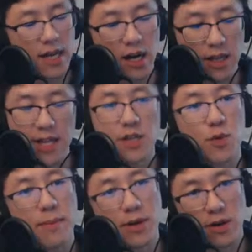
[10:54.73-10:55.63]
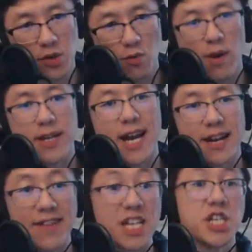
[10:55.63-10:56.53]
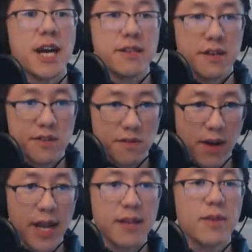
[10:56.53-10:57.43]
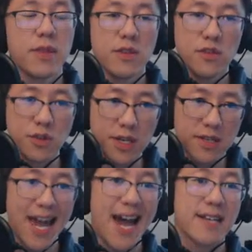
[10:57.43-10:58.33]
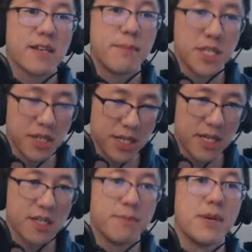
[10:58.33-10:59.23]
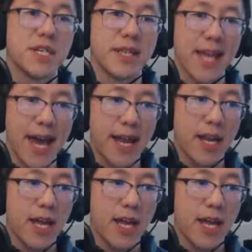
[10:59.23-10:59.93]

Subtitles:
a lot of these webinars are run kind of like checklists, right? Do this task, mention this, mention that,